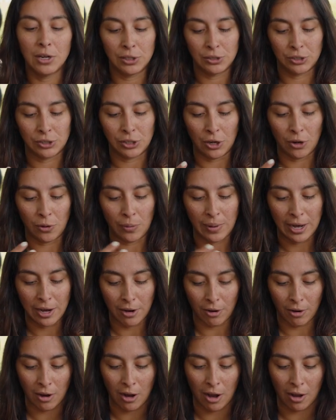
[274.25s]
So
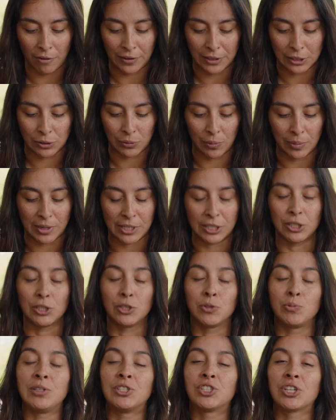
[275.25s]
in our office, what we do
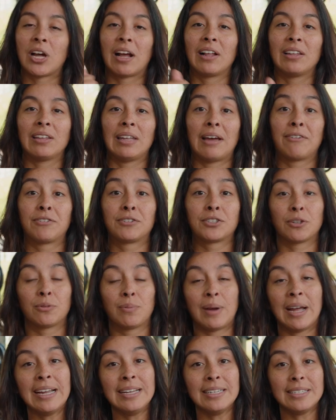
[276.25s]
is we check left to
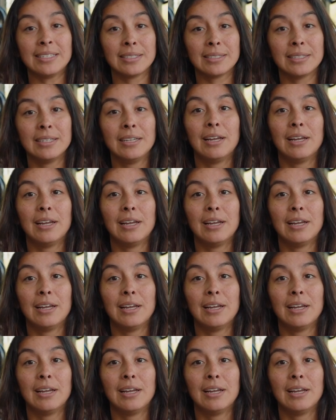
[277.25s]
right